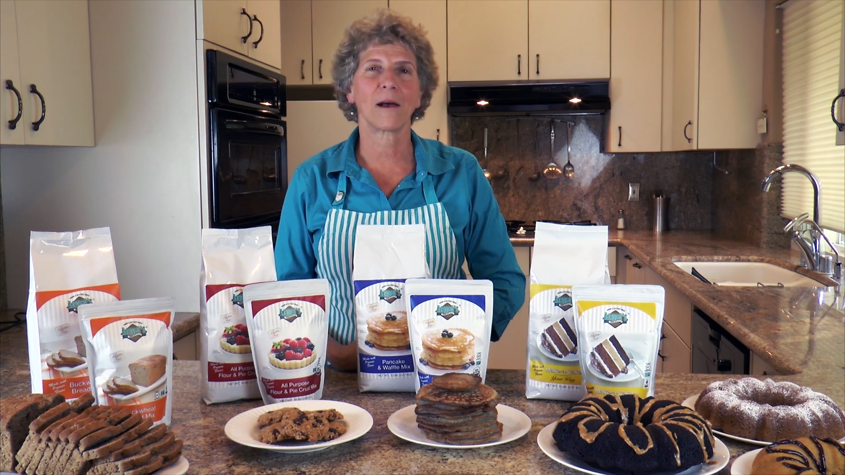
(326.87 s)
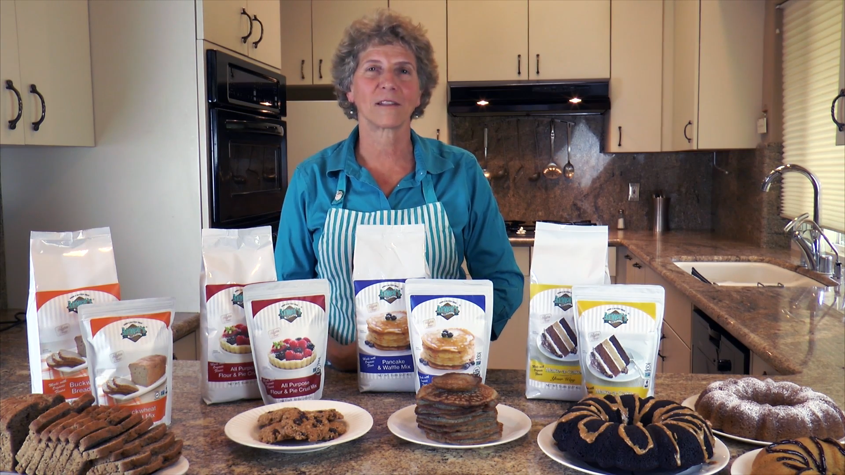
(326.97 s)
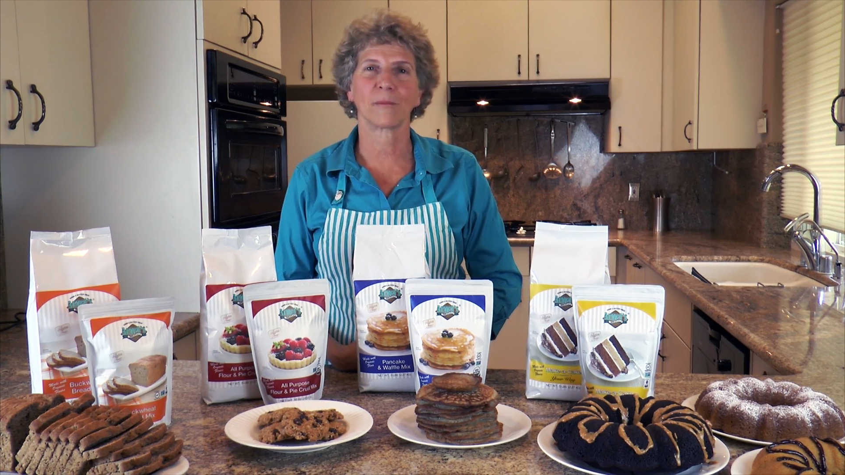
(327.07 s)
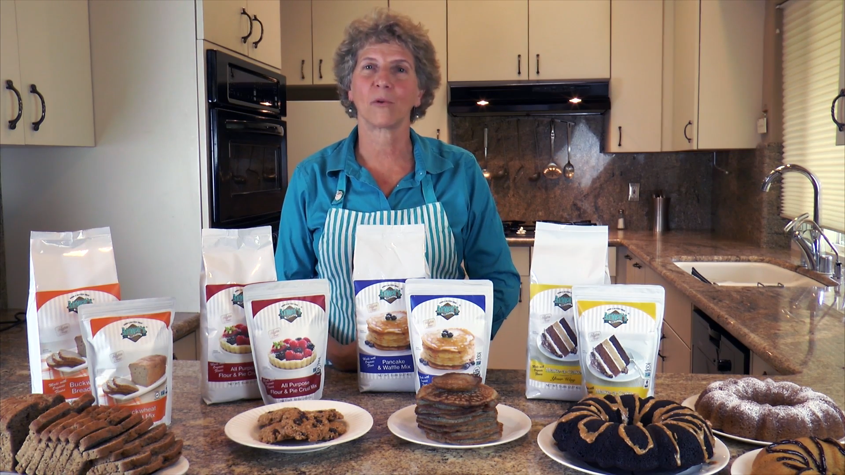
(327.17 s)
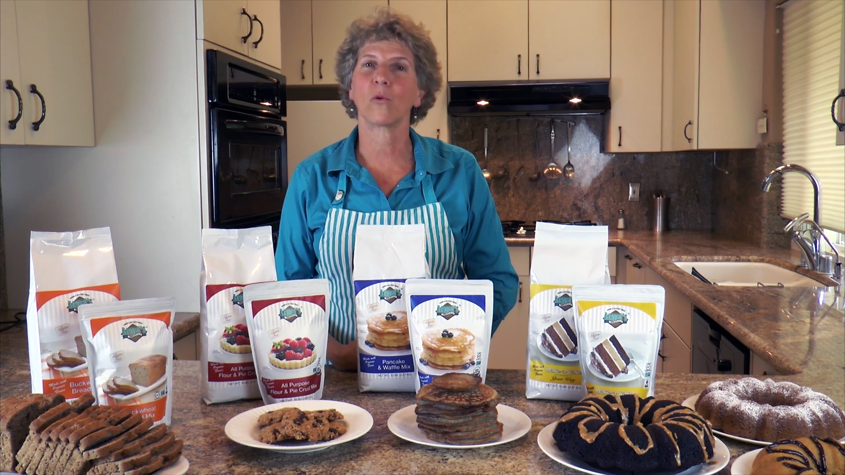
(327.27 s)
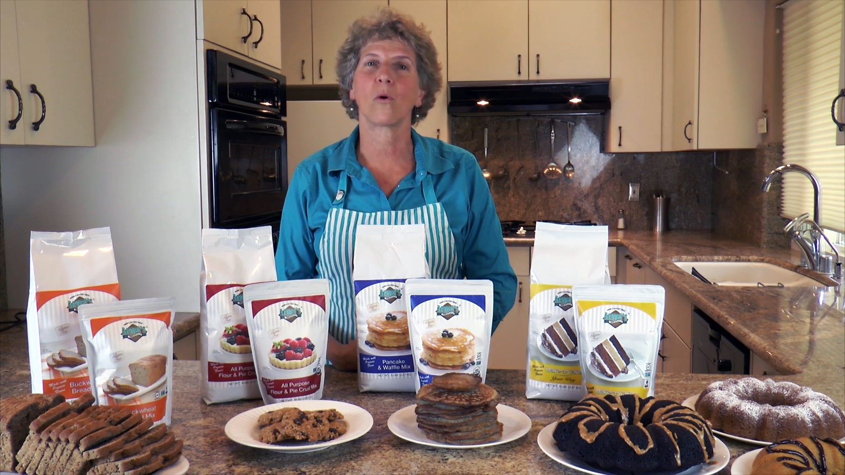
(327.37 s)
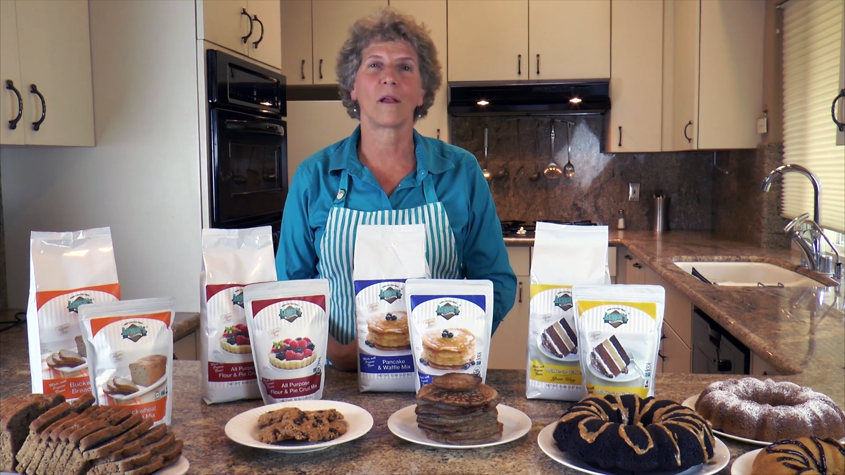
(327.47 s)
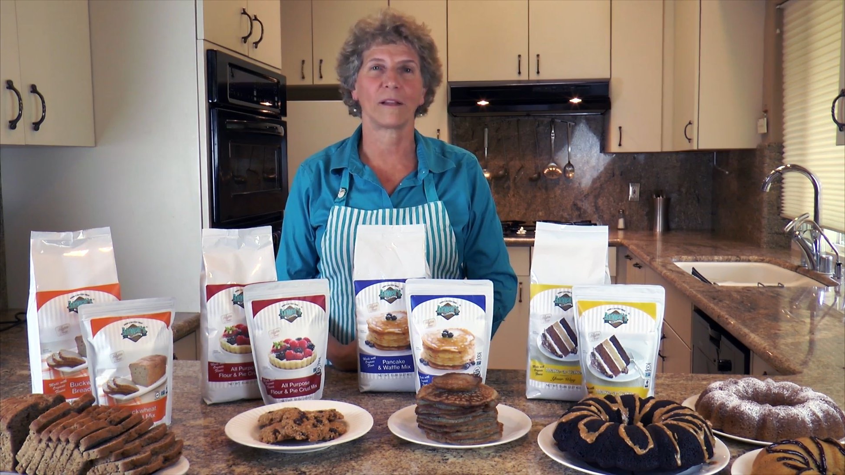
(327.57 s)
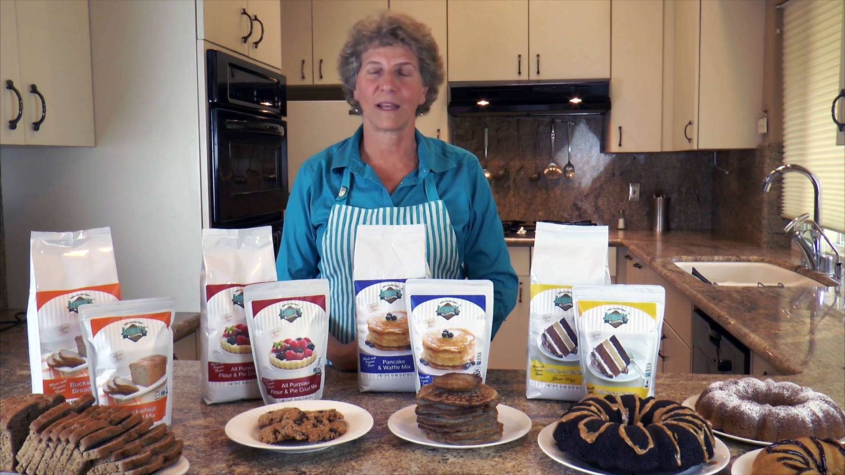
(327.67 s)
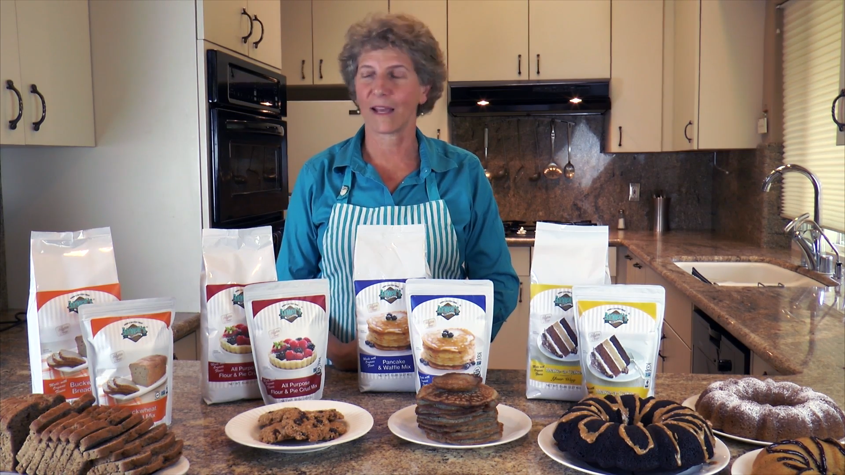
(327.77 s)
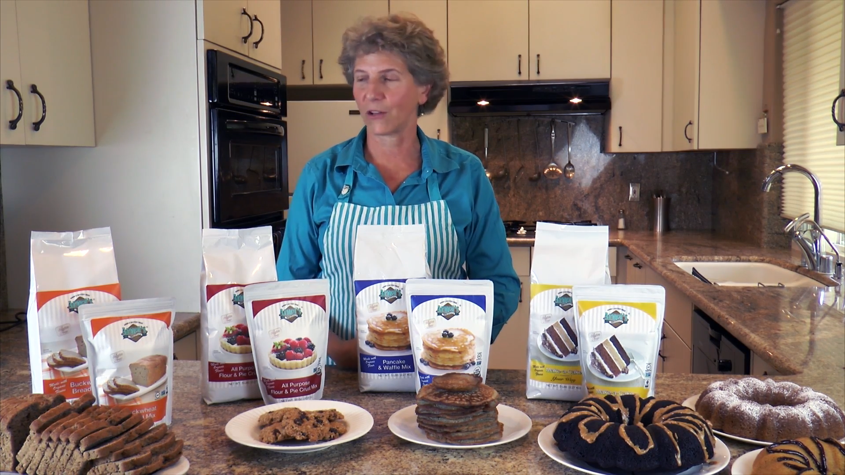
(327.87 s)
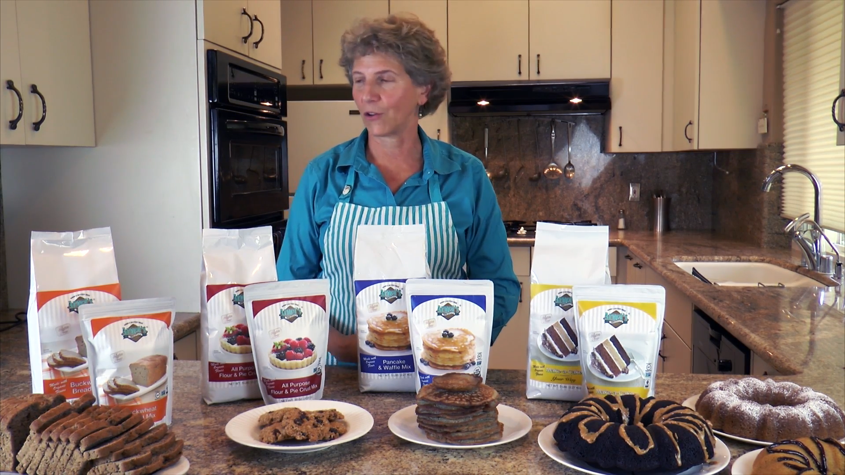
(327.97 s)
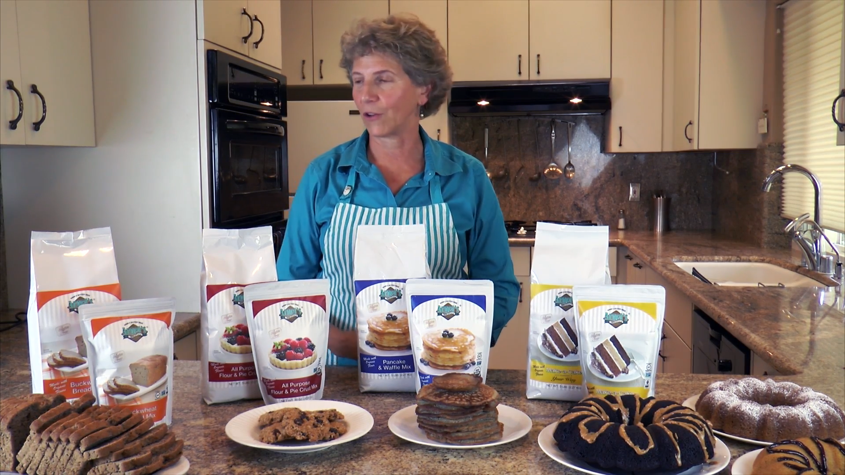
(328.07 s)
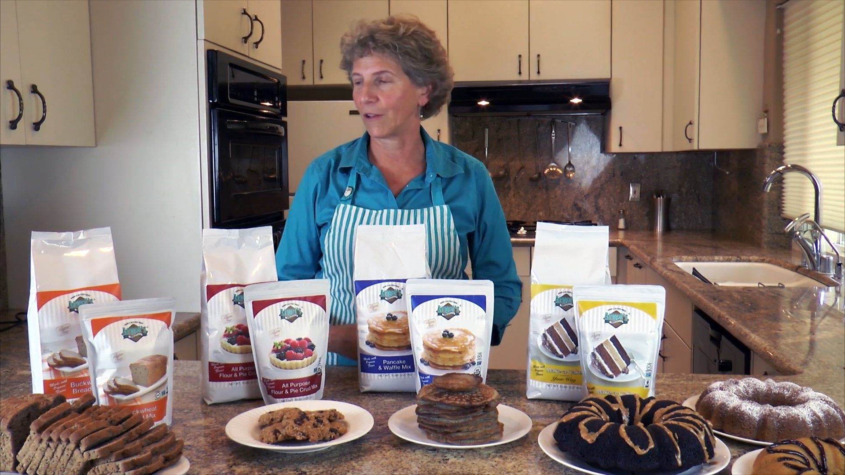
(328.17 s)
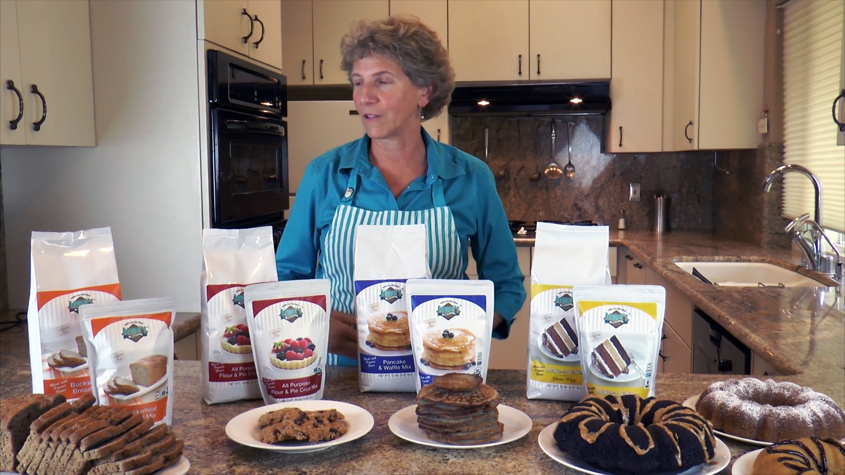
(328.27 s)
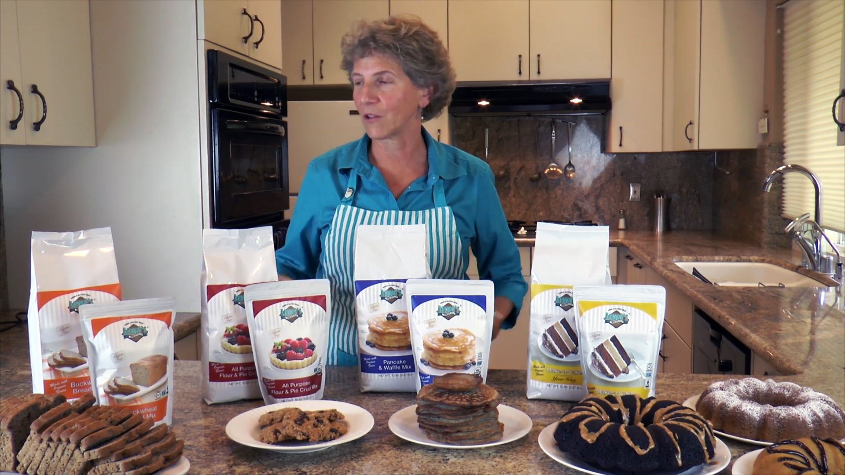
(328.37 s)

possible quality I could.